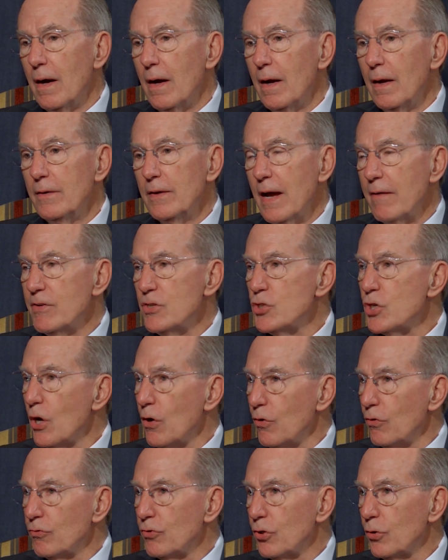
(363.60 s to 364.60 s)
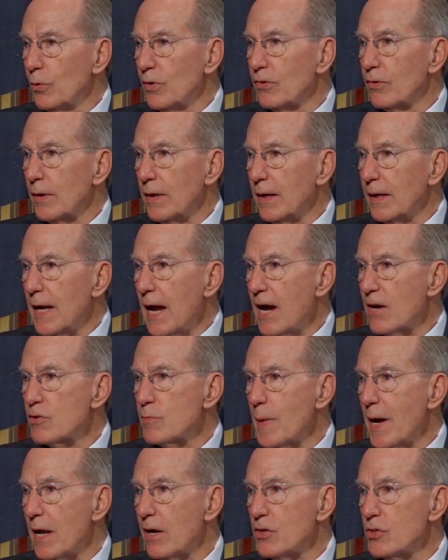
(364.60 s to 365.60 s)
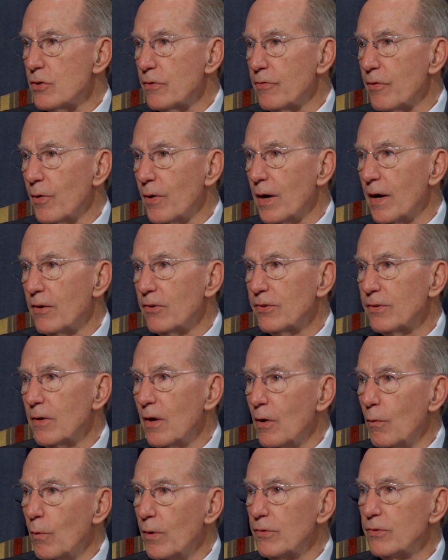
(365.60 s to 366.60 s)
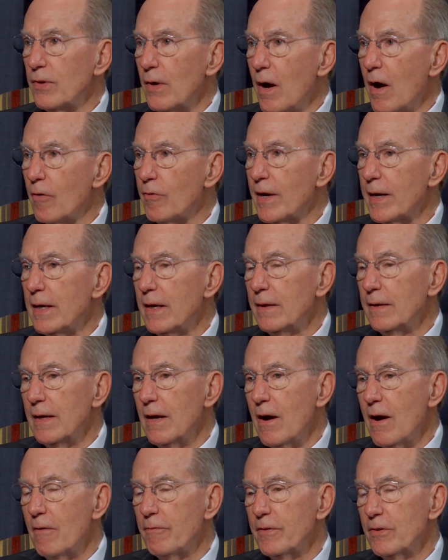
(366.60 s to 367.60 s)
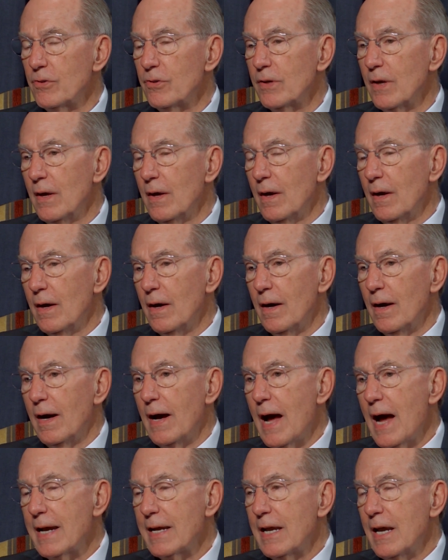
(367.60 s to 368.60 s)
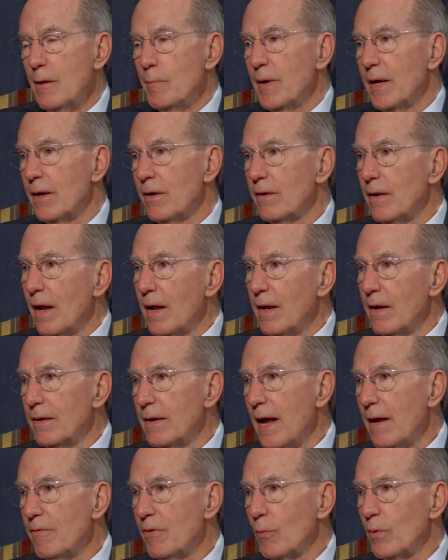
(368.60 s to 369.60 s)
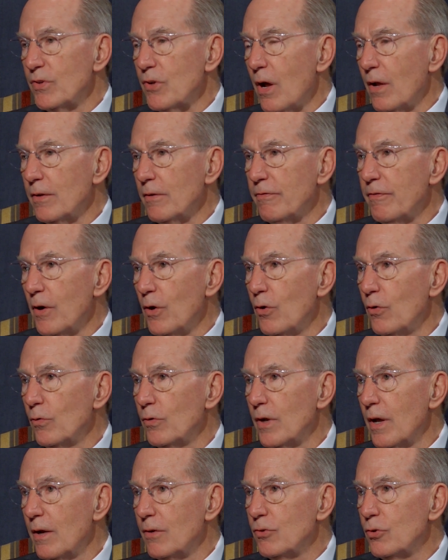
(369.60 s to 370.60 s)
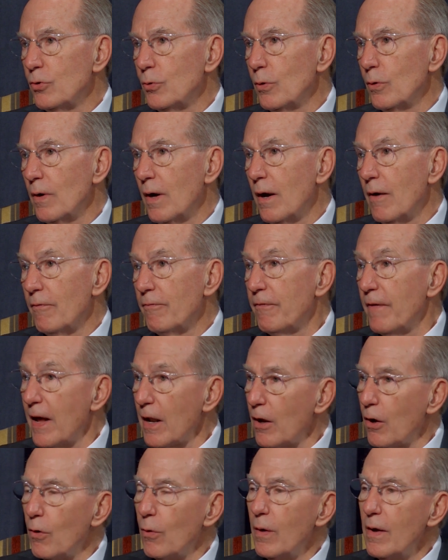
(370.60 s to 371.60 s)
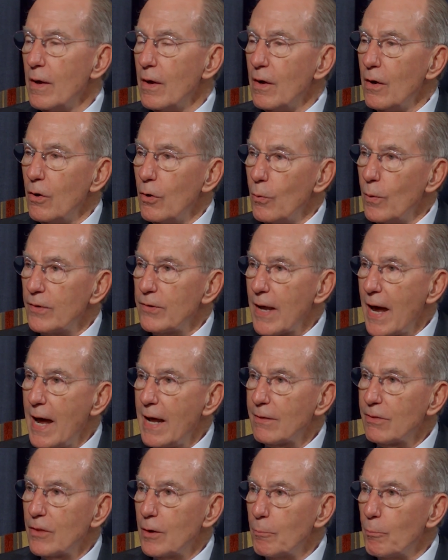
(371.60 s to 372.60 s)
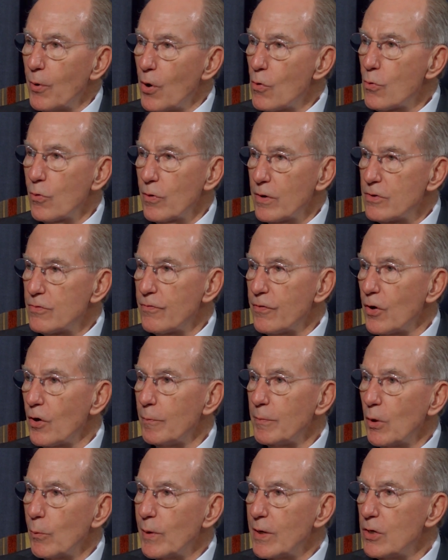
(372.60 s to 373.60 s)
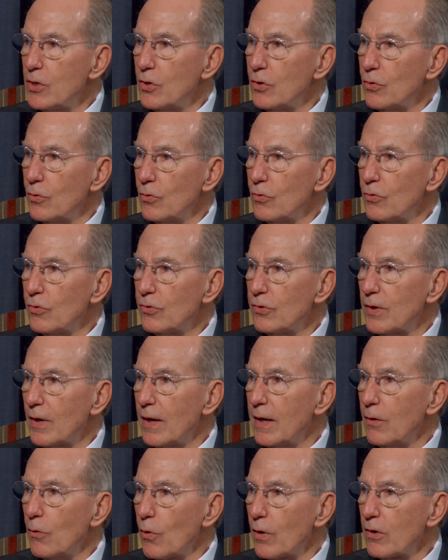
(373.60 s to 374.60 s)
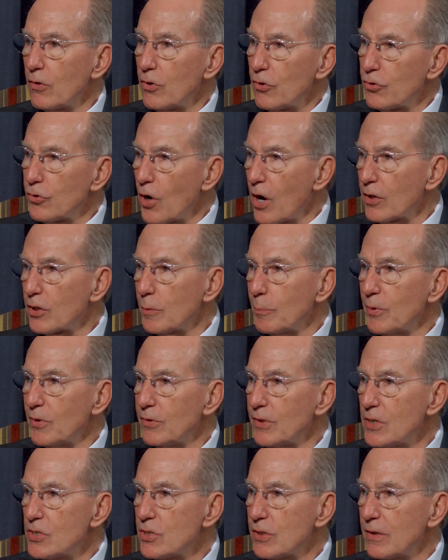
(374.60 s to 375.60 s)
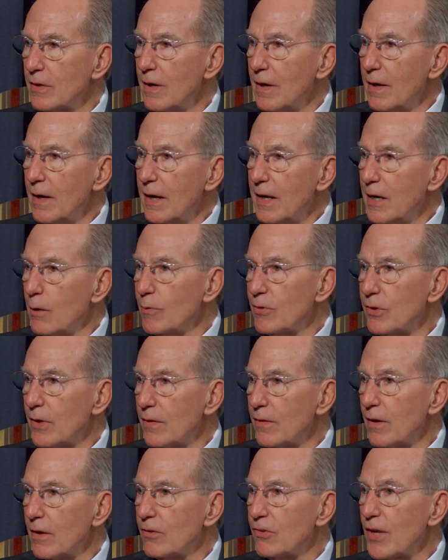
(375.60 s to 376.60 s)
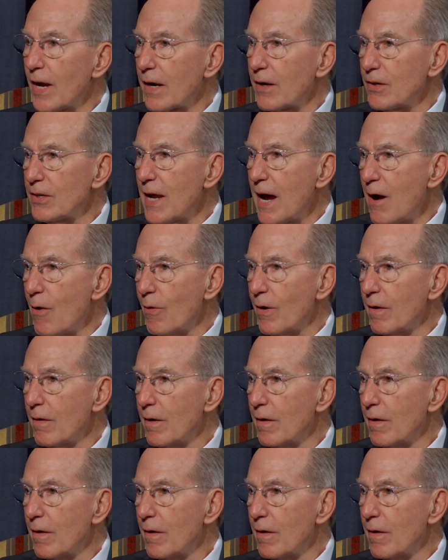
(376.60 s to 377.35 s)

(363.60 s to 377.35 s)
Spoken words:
David Jones, who is the cash manager for us, was already in the office. I came in. David was on the phone to a fellow who was at the brokerage firm that we used in order to start the position, and he was in the second tower.